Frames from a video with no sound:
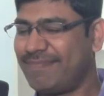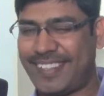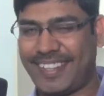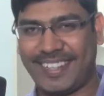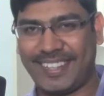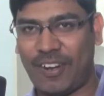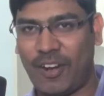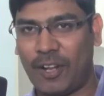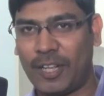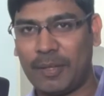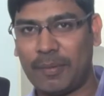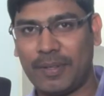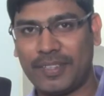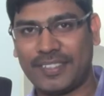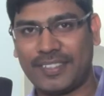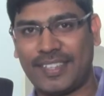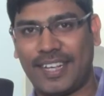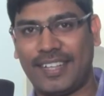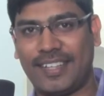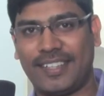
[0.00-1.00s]
Right. All the
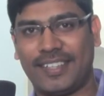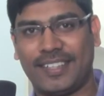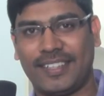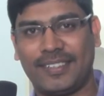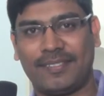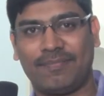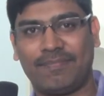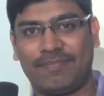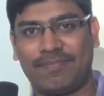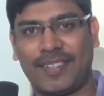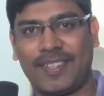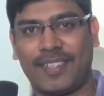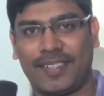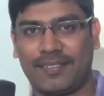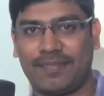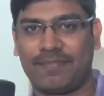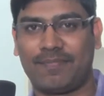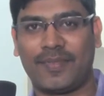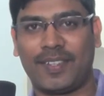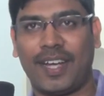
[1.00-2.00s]
best and
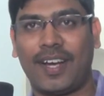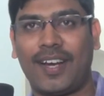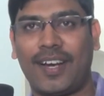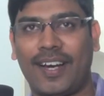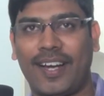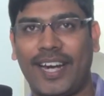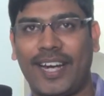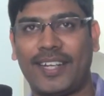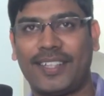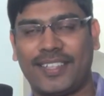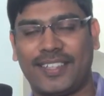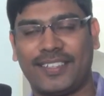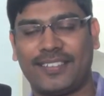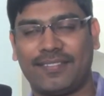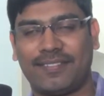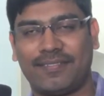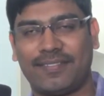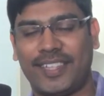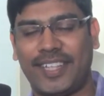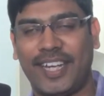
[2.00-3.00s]
great
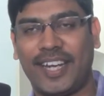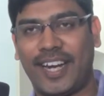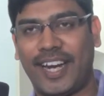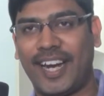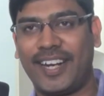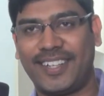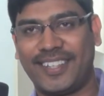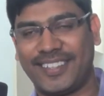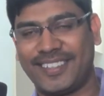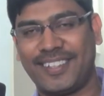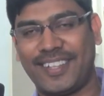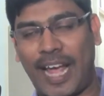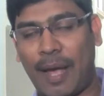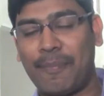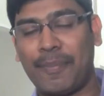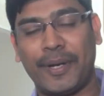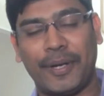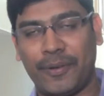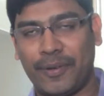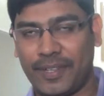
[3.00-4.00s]
year ahead.
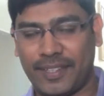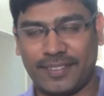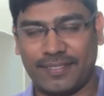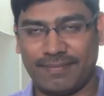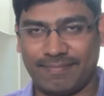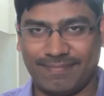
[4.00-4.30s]
Happy New Year.